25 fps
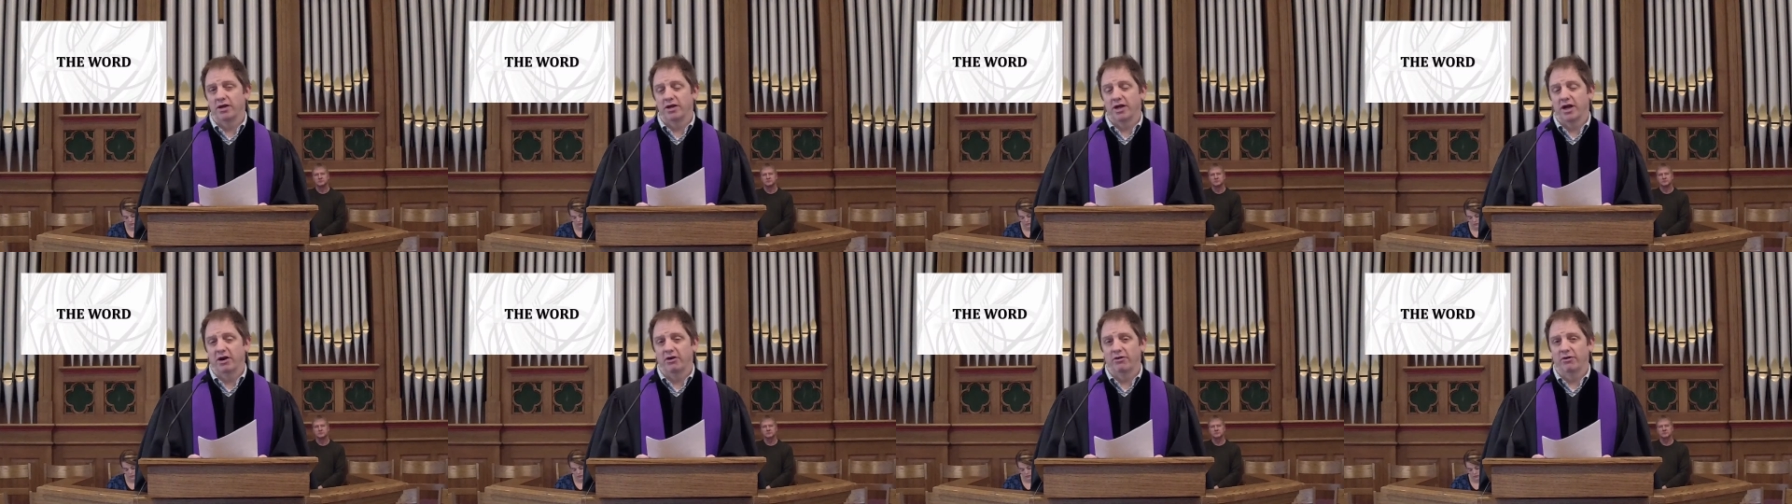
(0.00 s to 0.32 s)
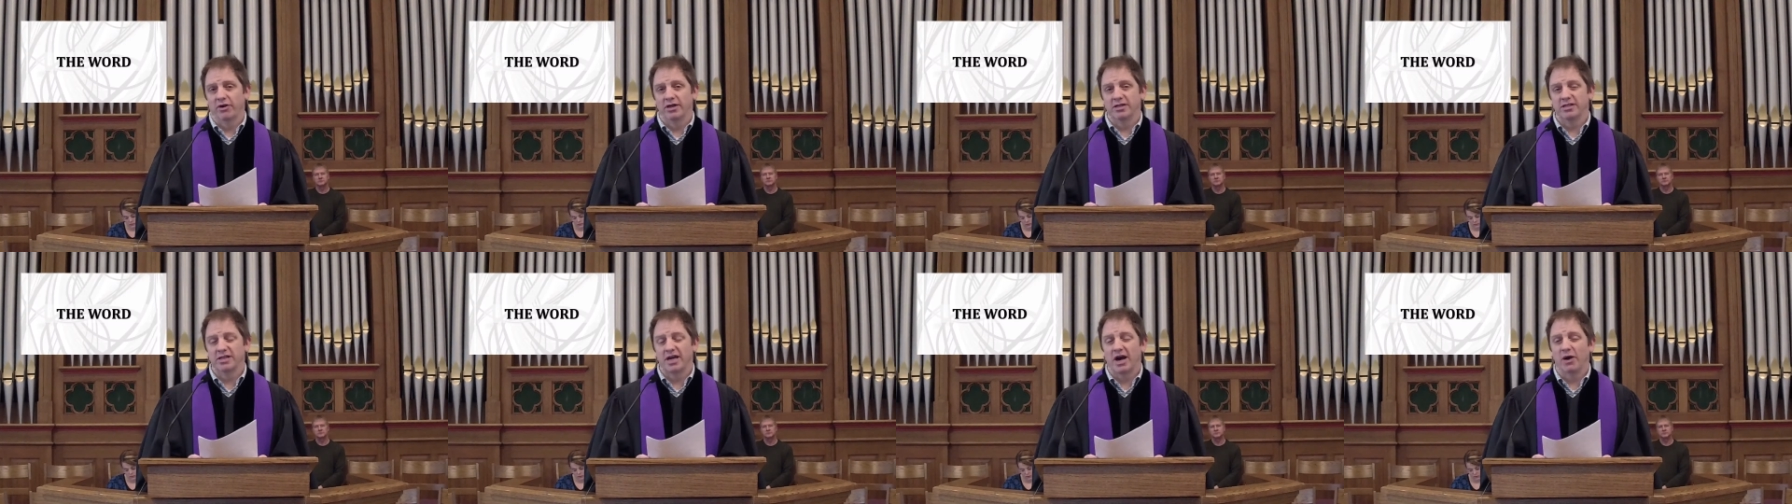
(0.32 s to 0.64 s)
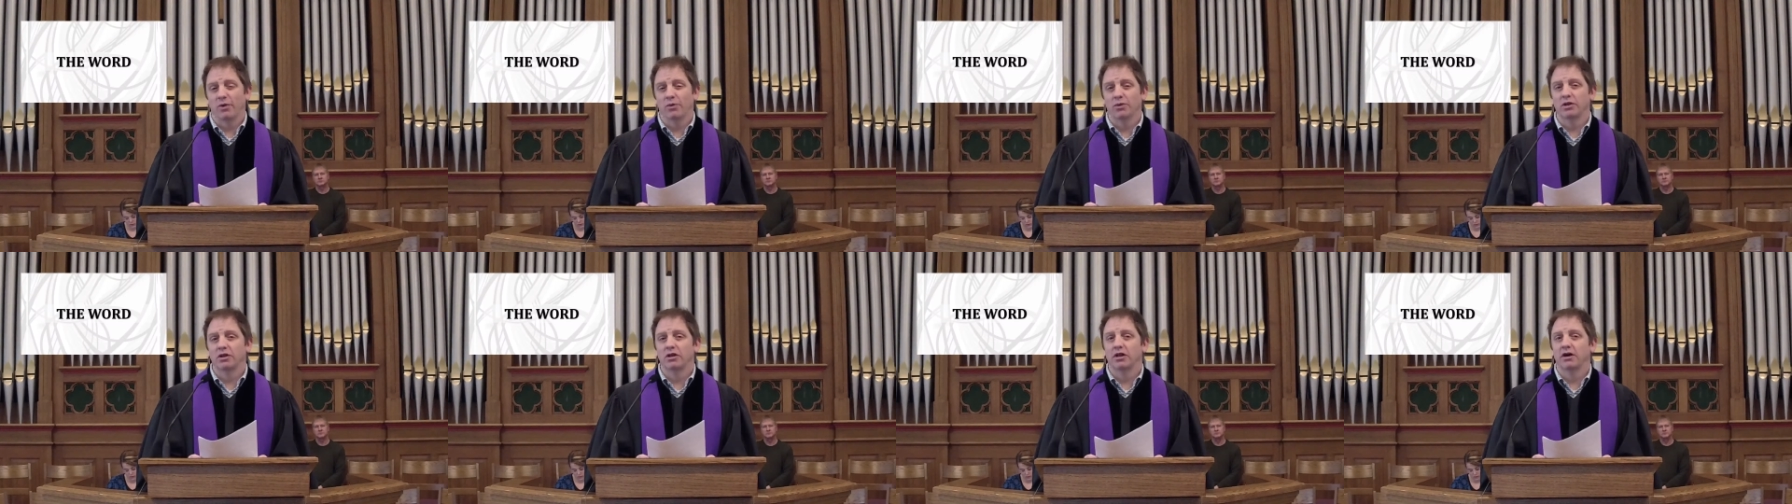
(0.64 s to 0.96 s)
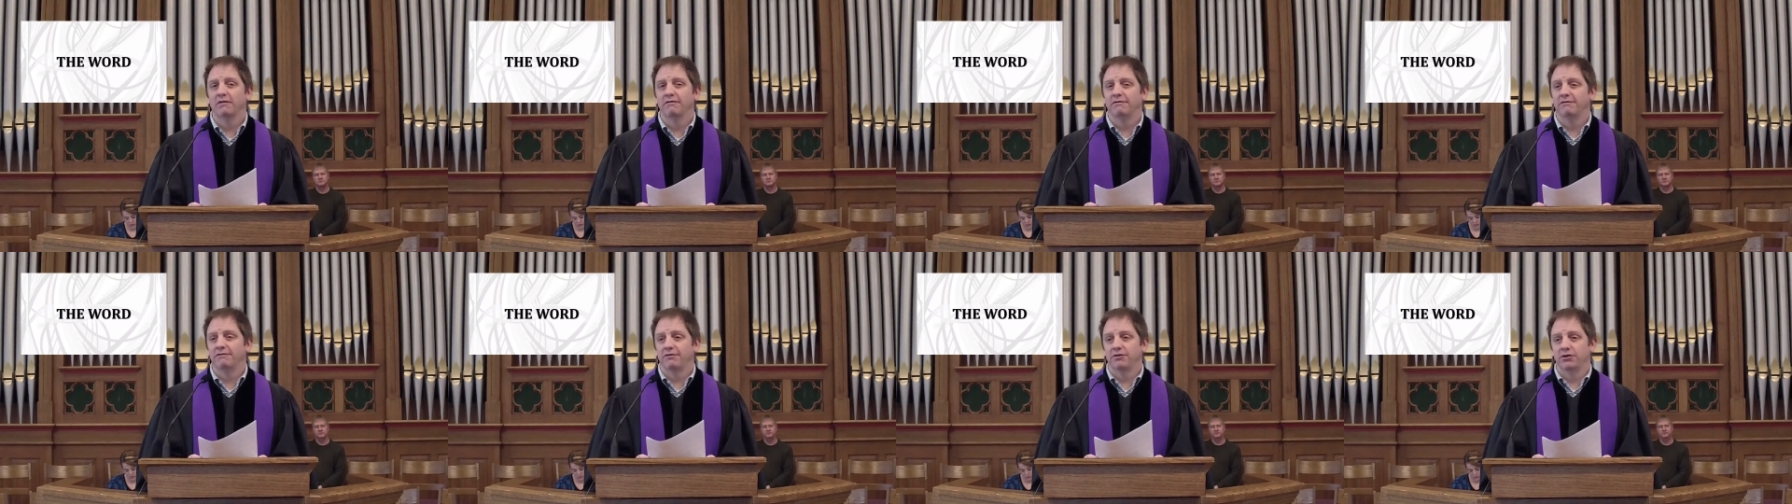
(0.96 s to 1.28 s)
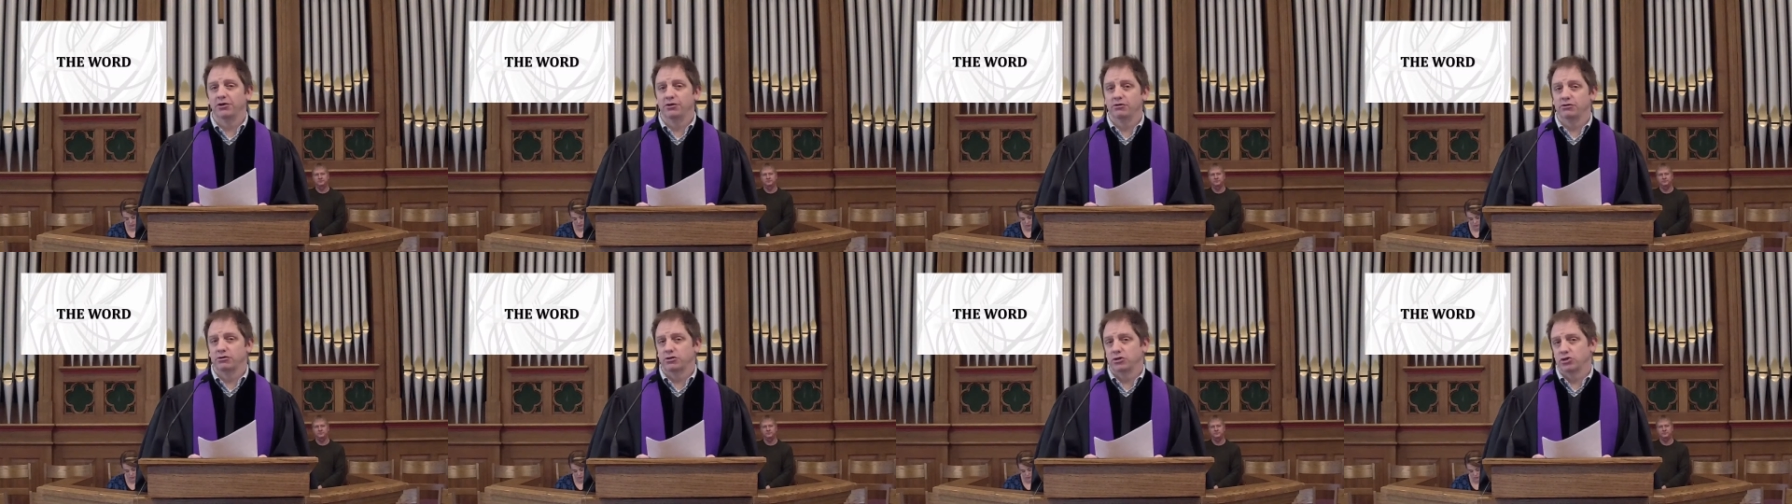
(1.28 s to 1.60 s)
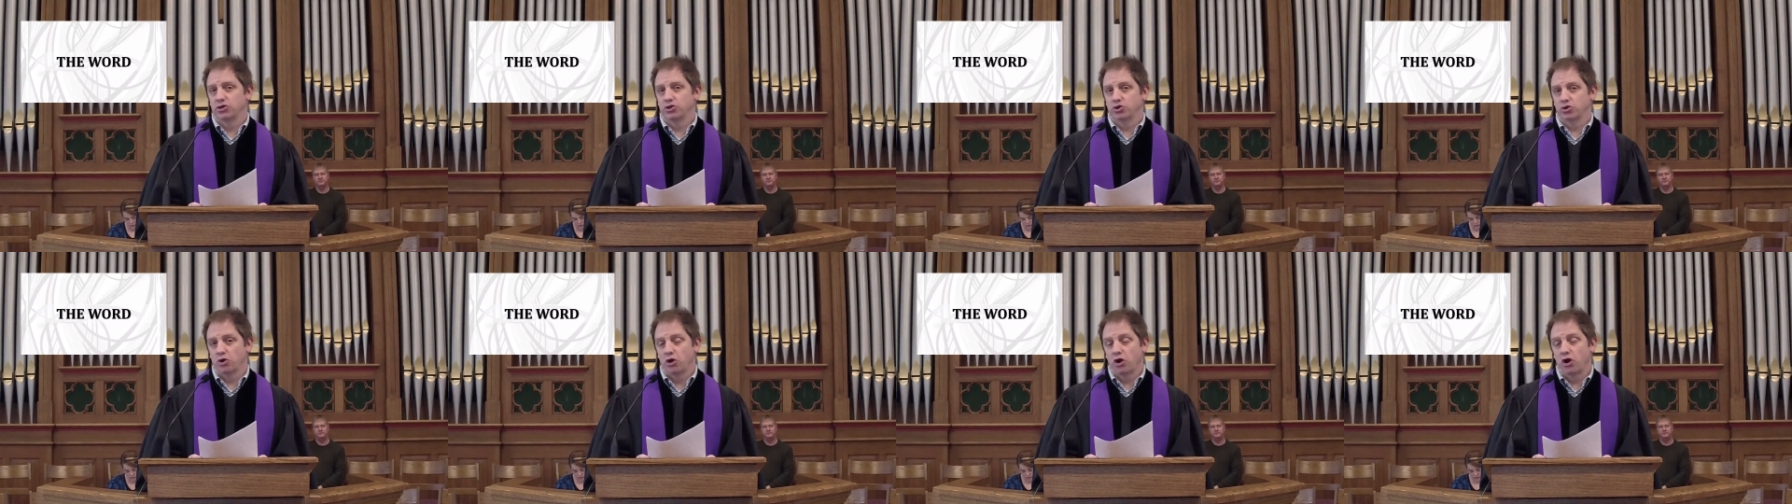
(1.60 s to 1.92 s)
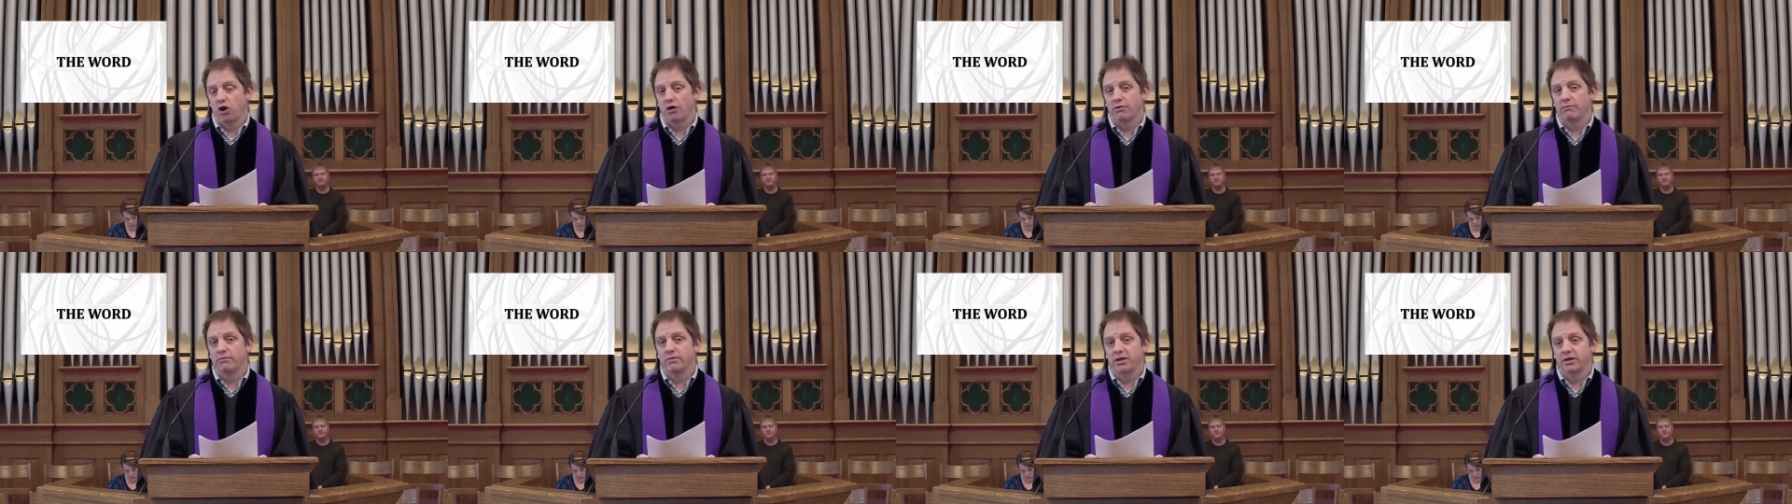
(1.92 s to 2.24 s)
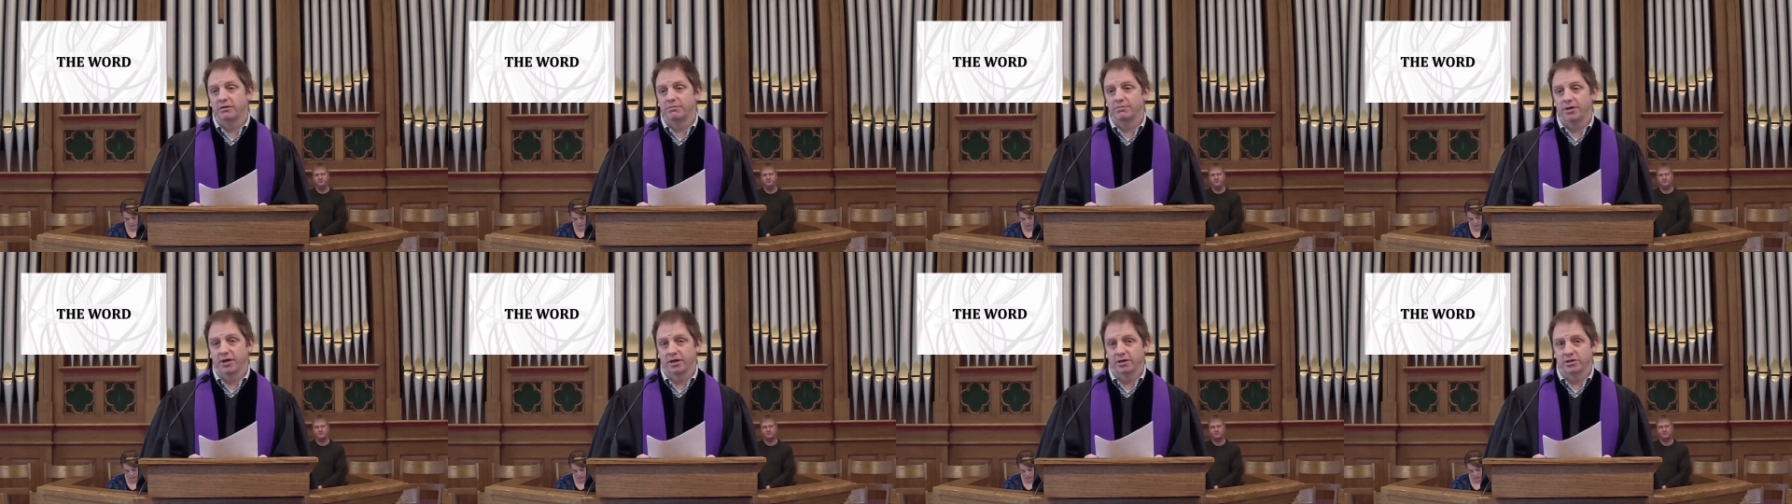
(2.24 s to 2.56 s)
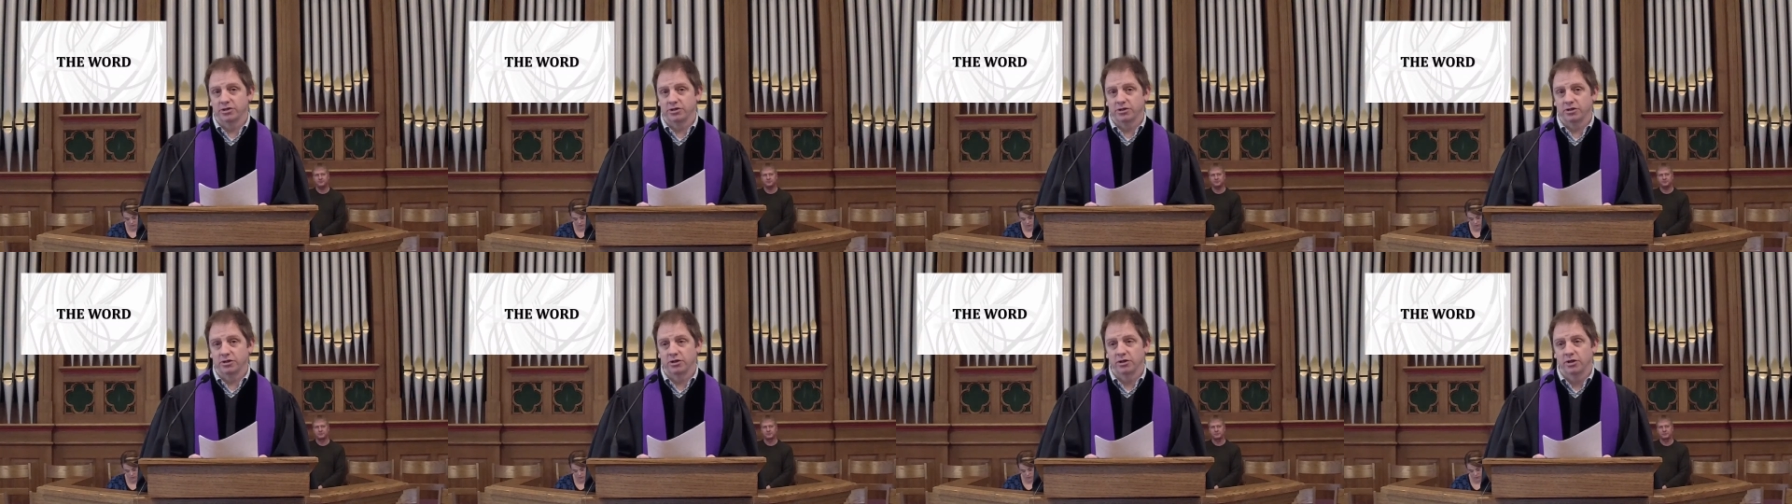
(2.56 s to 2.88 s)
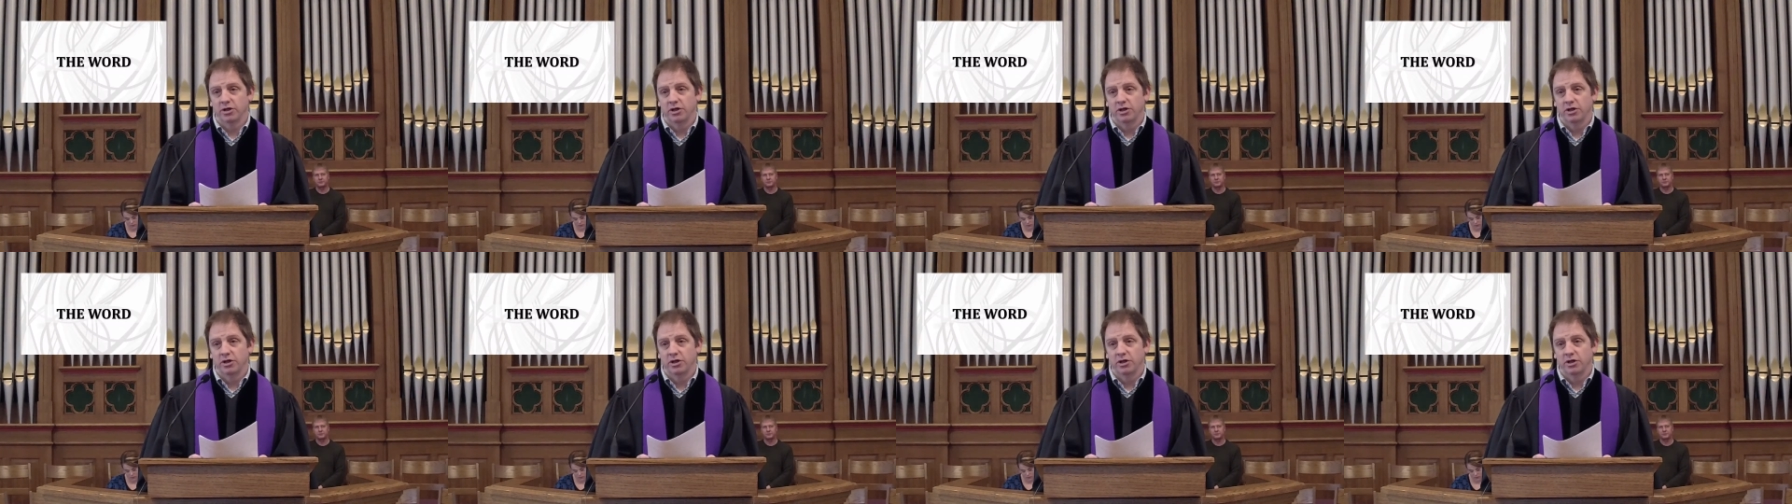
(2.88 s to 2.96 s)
now is I would love for you to draw me a picture